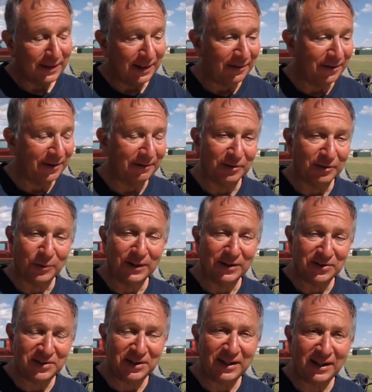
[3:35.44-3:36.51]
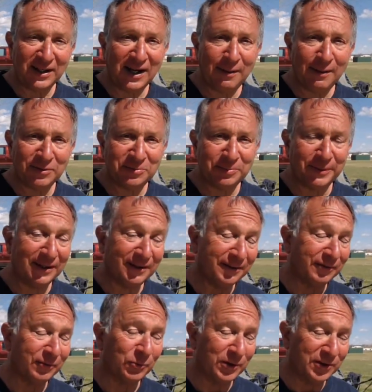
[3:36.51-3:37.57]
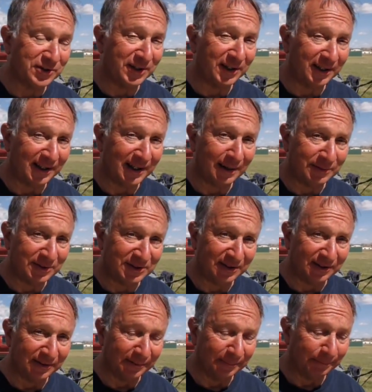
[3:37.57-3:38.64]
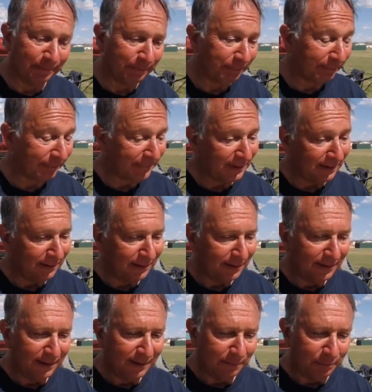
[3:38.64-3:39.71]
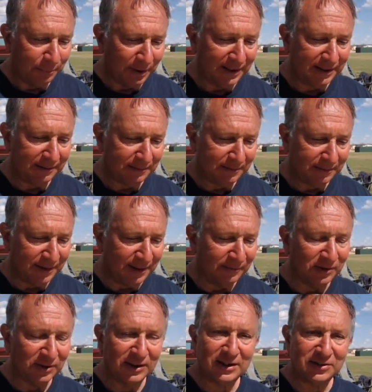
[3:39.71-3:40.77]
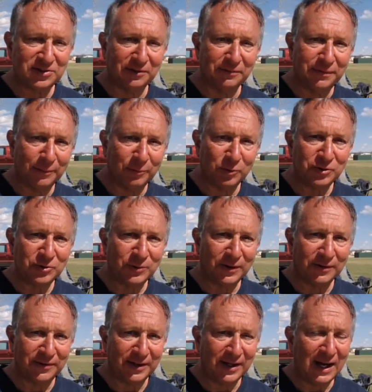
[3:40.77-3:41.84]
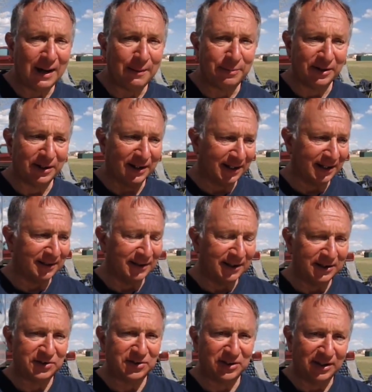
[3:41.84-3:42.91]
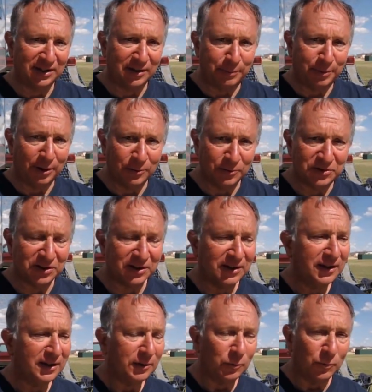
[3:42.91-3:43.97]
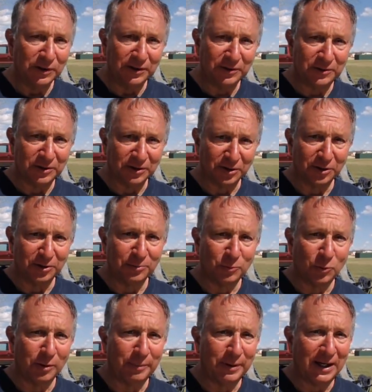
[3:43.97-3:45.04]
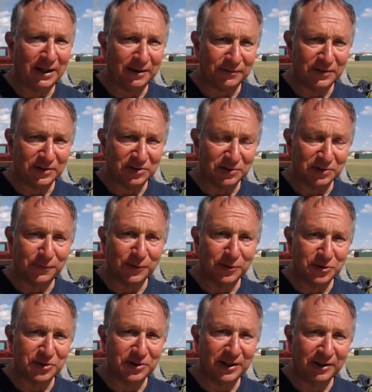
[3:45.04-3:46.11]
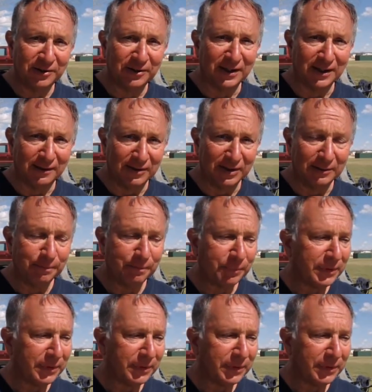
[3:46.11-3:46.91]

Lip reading: I don't have the greatest eating habits, but I don't have the worst eating habits either. But nevertheless, on February 12th, it happened, and I got links in the post where you can learn more about it if this is the first you're hearing of it.